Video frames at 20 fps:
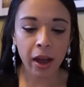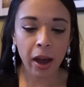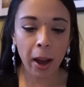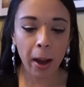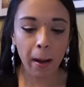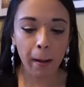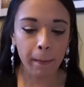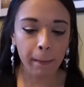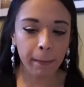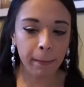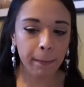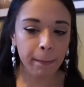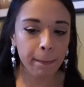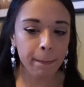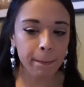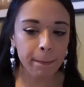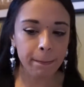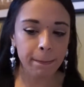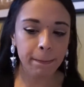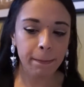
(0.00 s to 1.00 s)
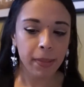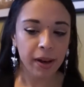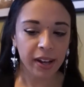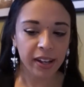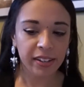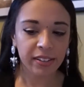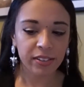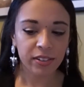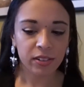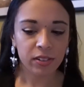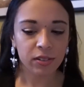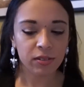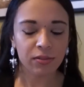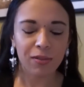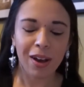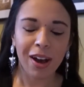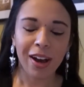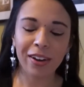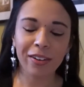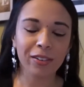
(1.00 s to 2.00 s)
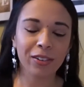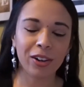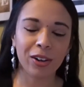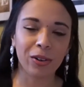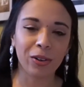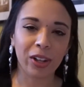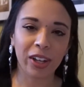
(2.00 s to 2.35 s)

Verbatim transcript: but I don't know,